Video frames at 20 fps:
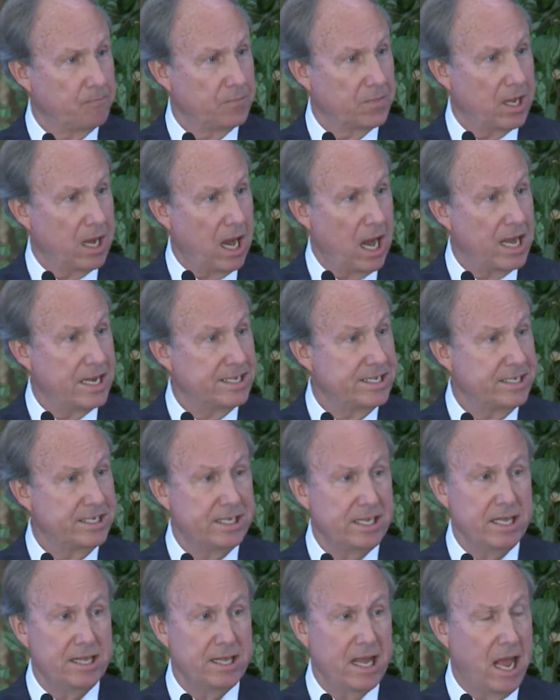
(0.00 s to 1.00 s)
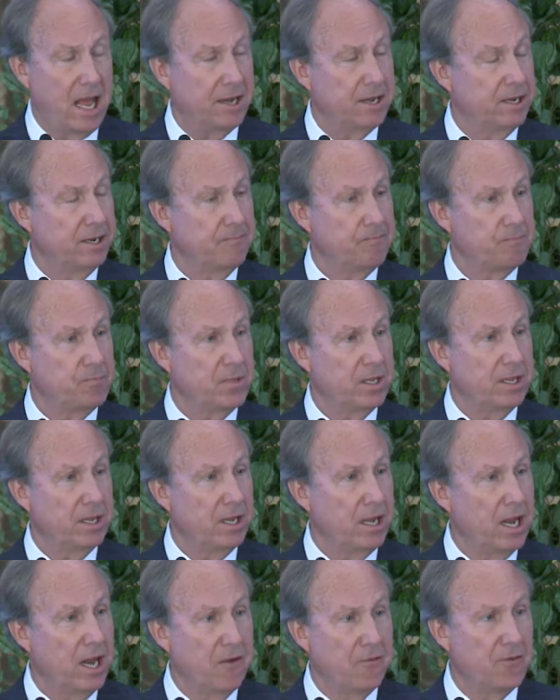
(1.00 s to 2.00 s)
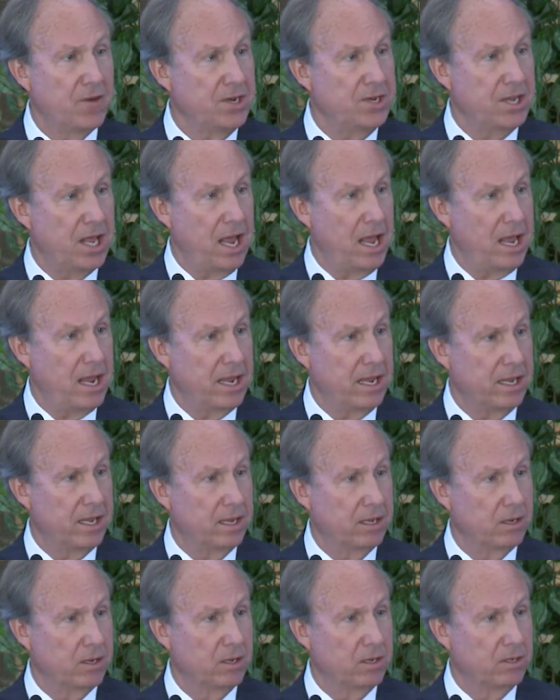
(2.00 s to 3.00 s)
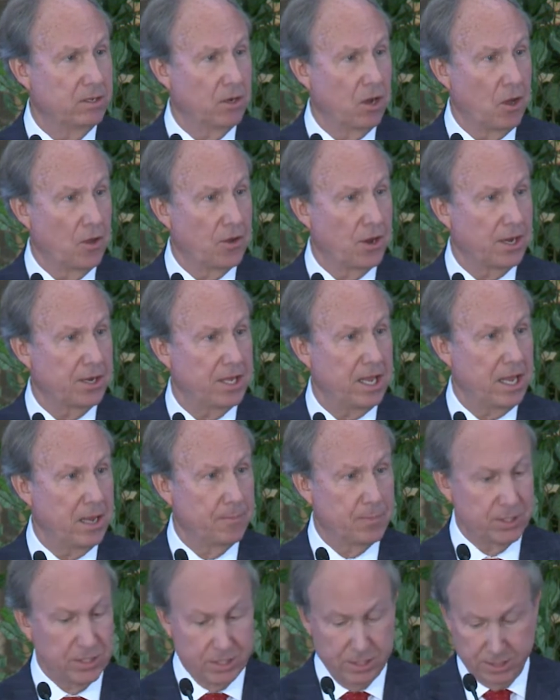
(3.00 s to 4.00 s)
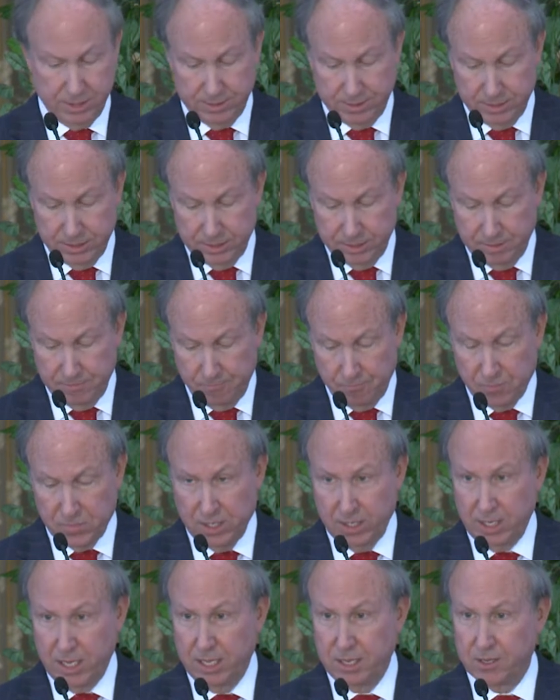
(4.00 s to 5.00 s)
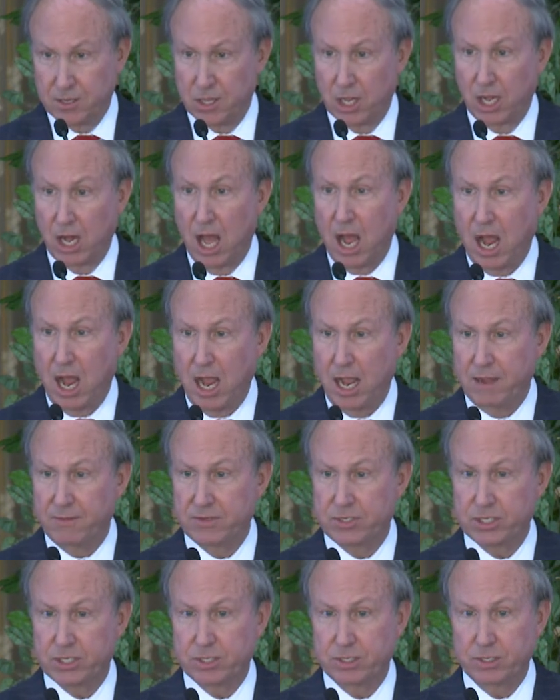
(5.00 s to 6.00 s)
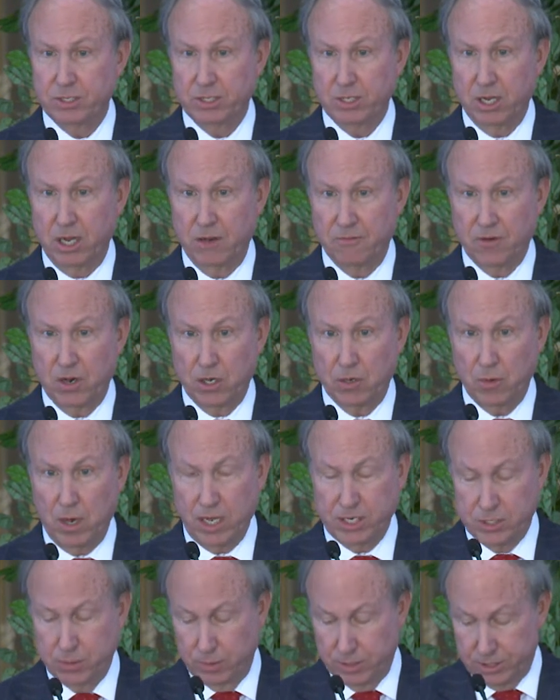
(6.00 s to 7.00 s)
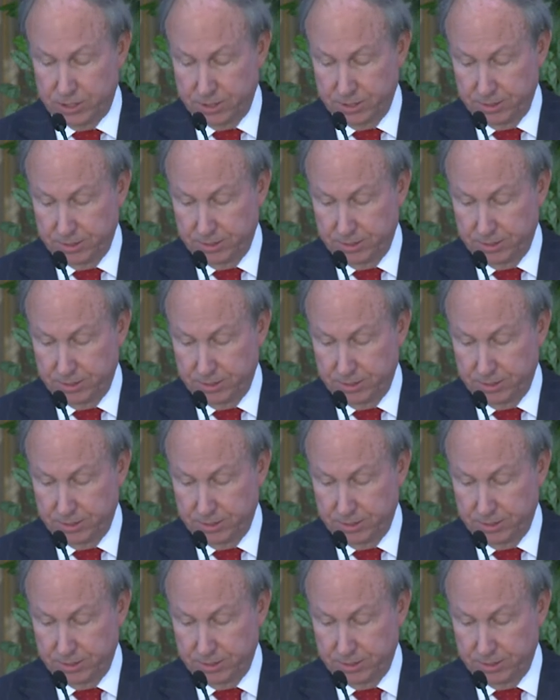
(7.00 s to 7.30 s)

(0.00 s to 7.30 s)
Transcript: I see that every day on our campus, in the lives of our graduates.